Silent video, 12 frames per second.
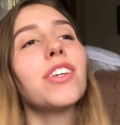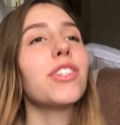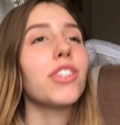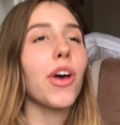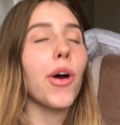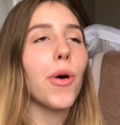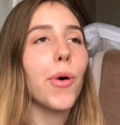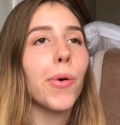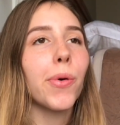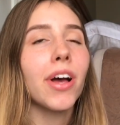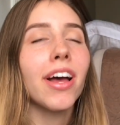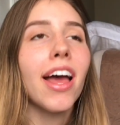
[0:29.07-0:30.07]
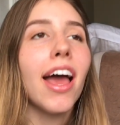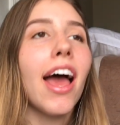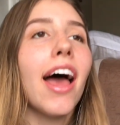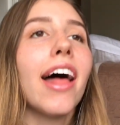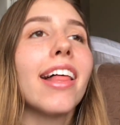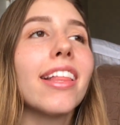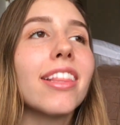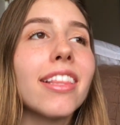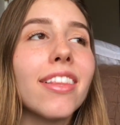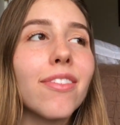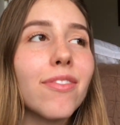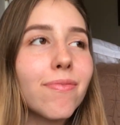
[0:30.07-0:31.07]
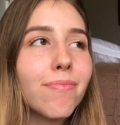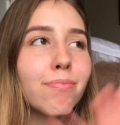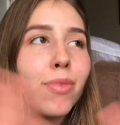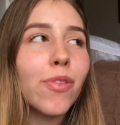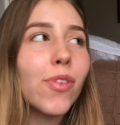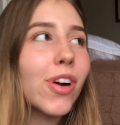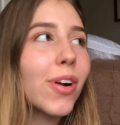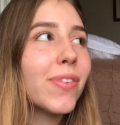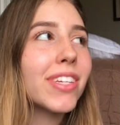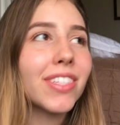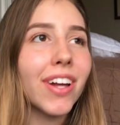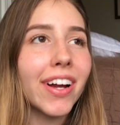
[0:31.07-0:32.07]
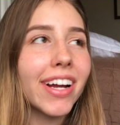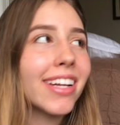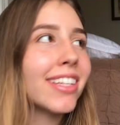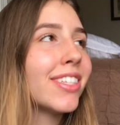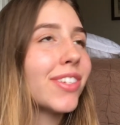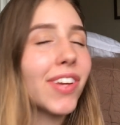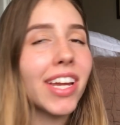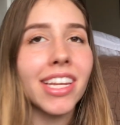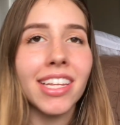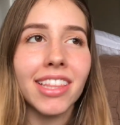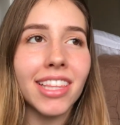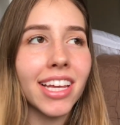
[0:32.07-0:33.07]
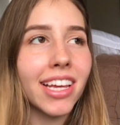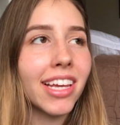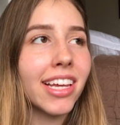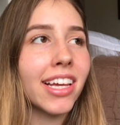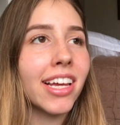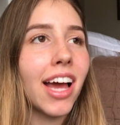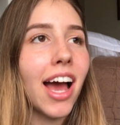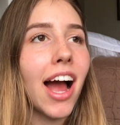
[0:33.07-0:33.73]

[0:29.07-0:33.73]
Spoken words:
So, before we start and do anything,